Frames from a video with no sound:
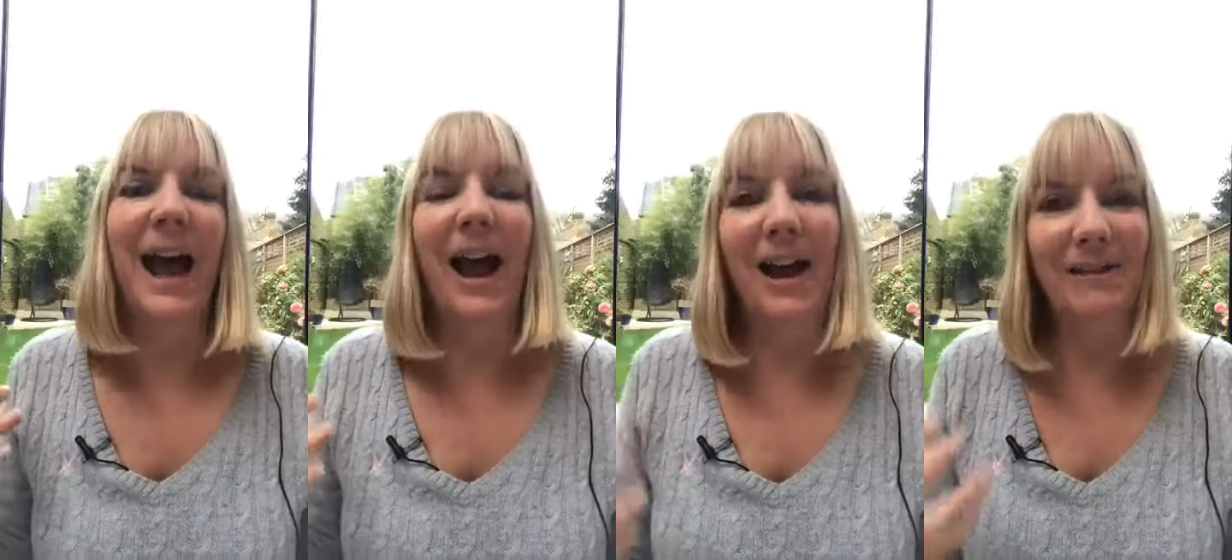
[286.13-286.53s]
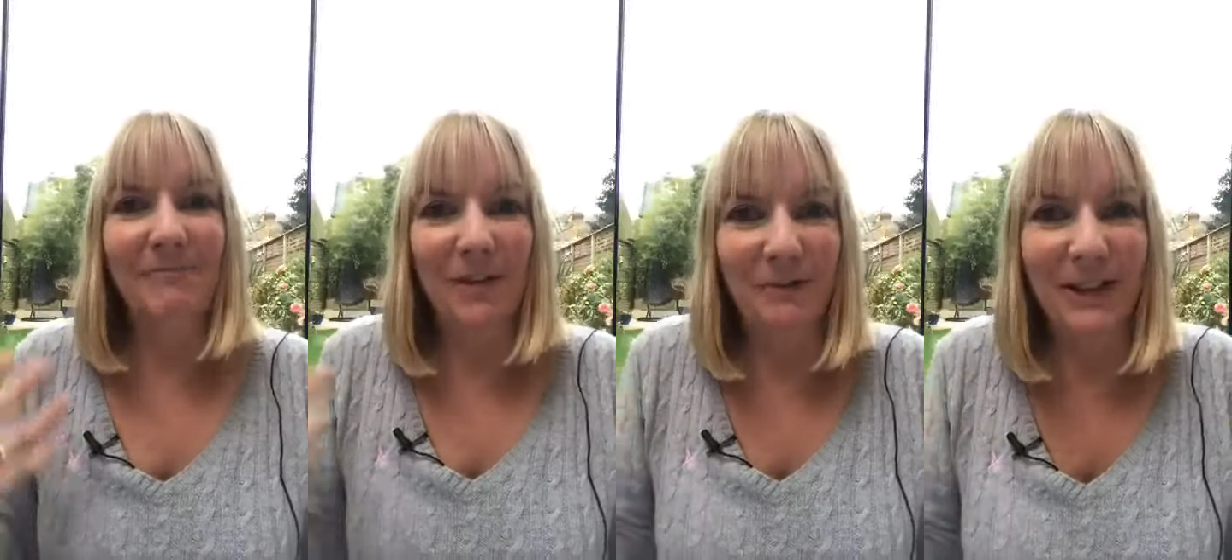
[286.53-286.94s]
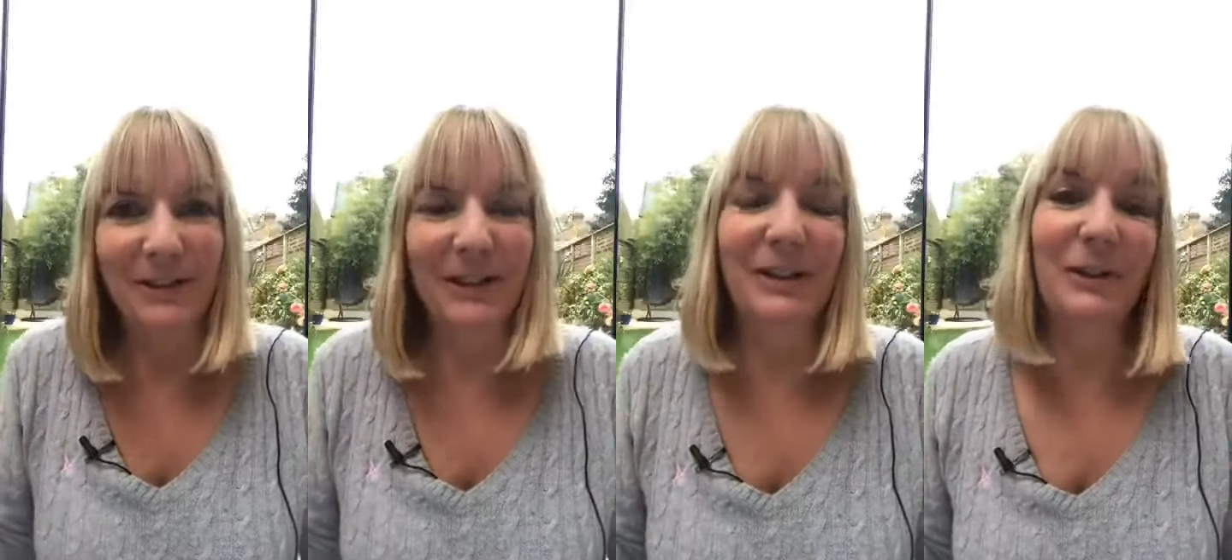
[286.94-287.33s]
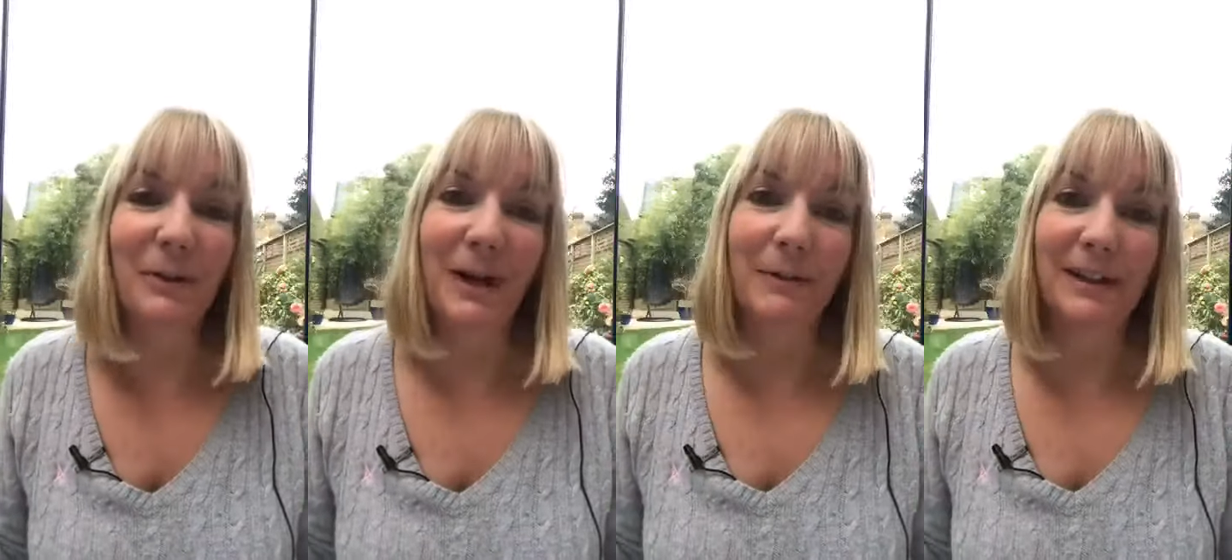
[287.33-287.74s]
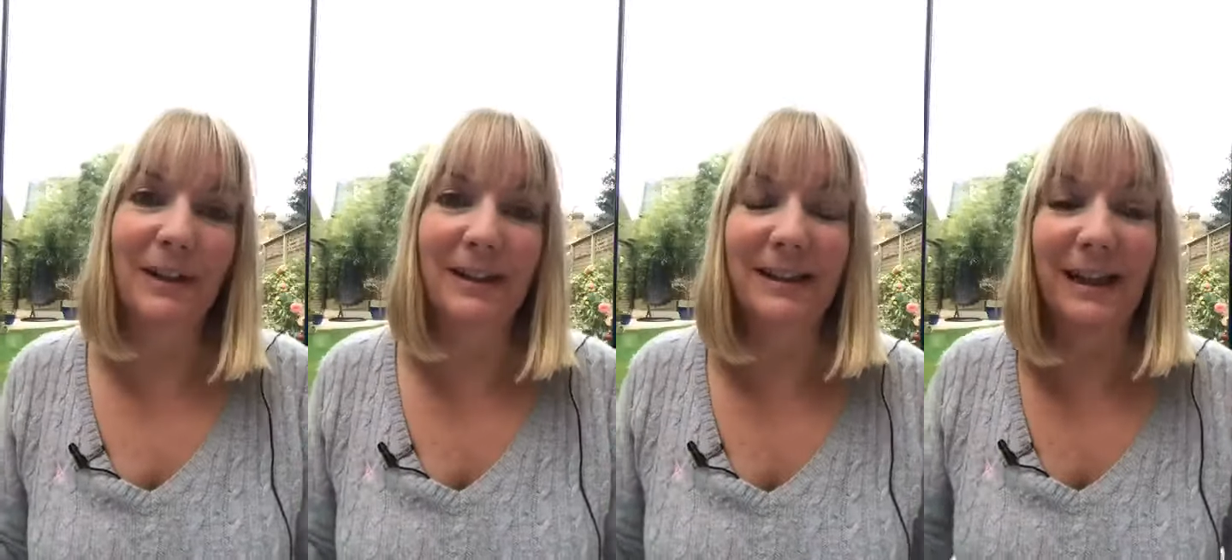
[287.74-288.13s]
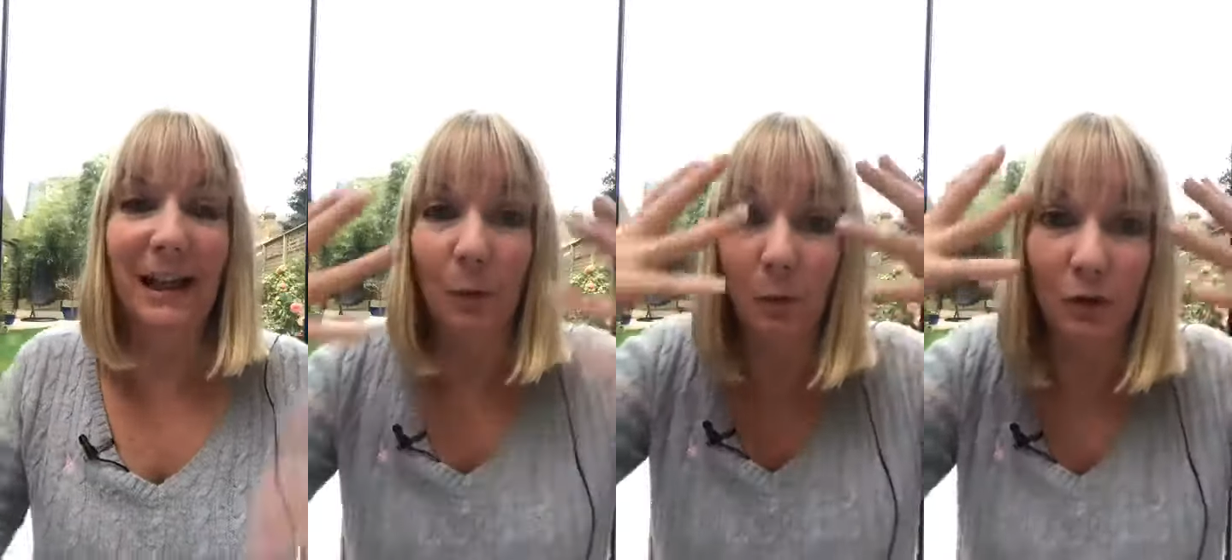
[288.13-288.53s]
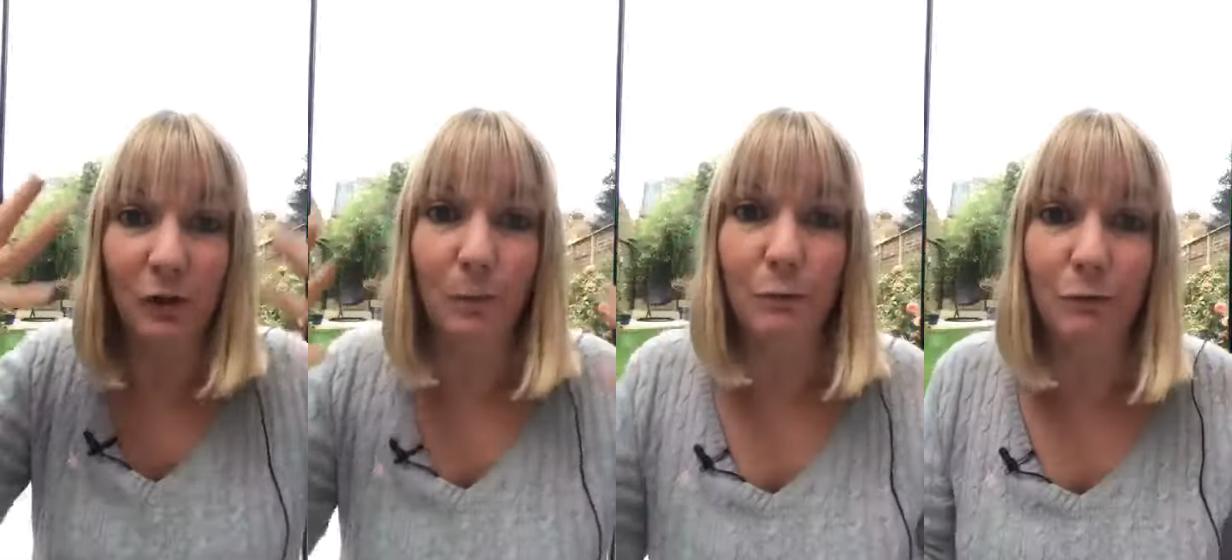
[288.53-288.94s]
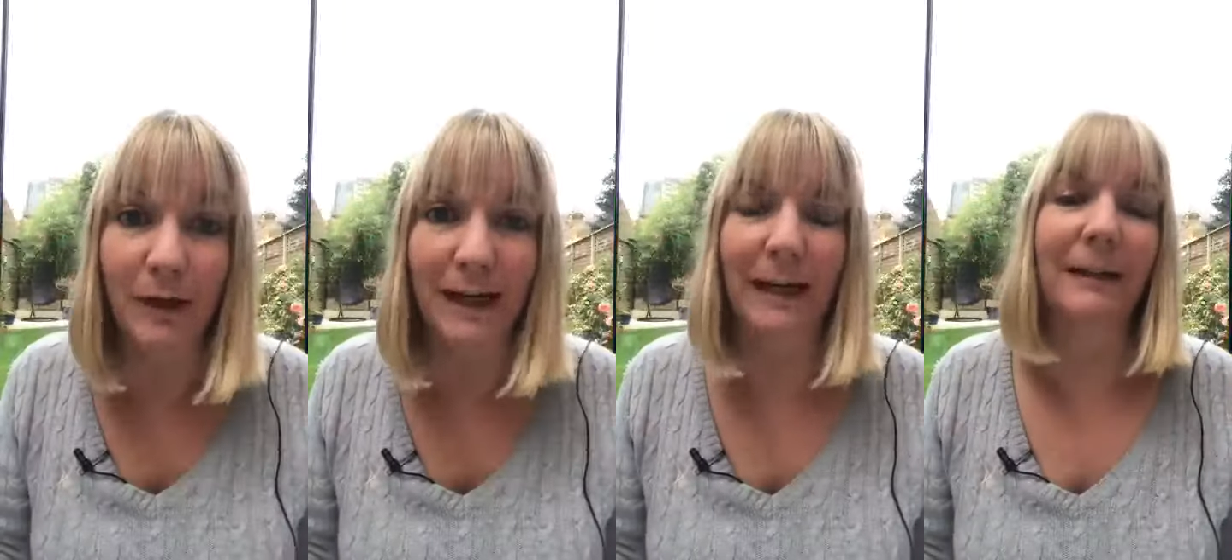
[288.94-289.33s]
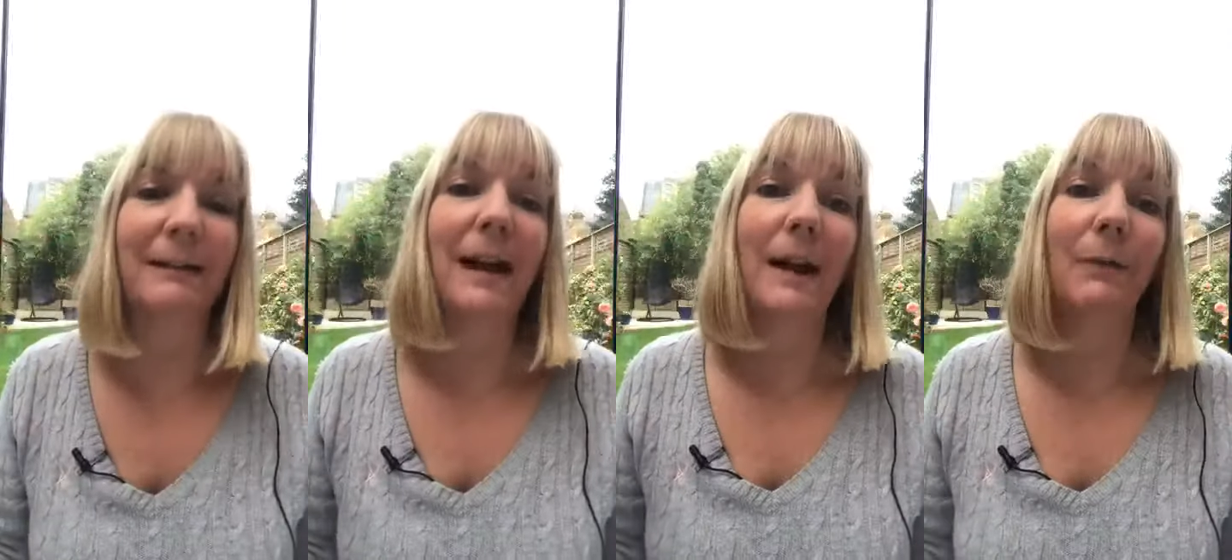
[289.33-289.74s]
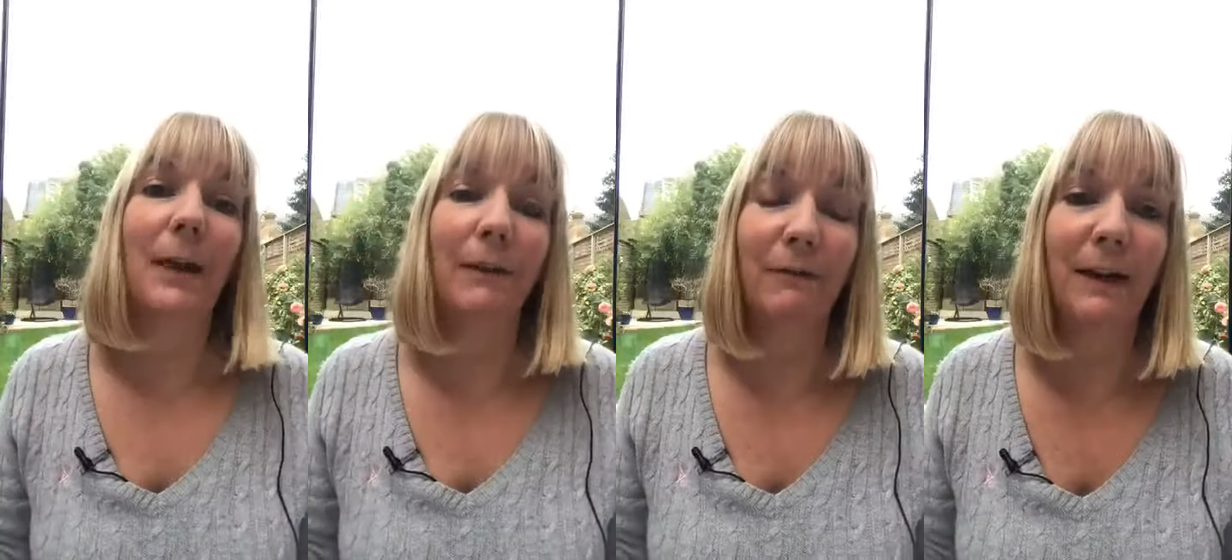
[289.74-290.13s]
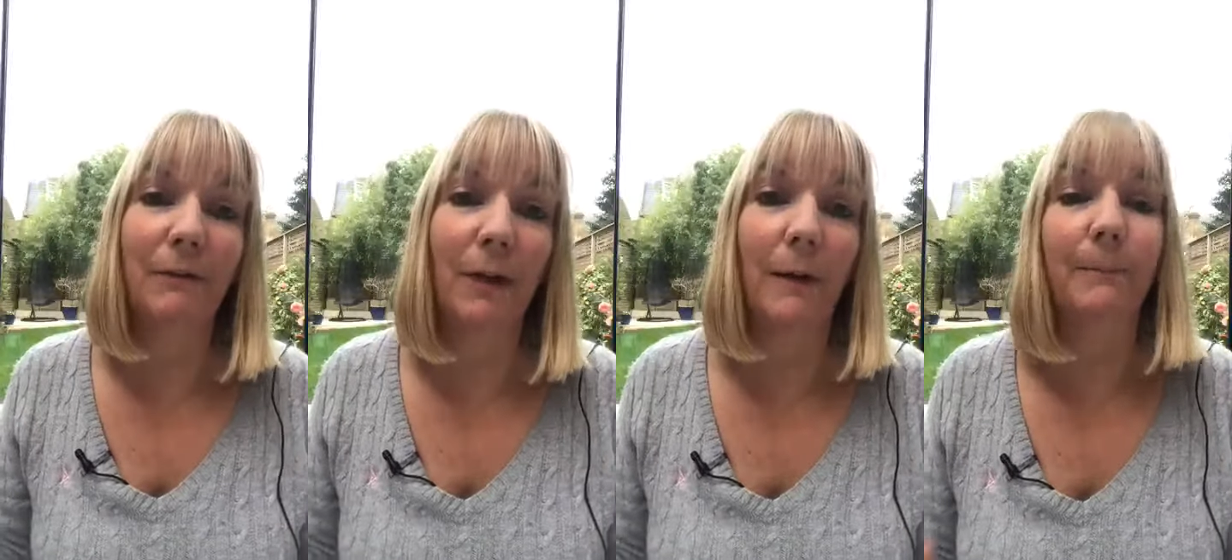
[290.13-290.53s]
that we used to do when I was nursing in order to bring down that fever.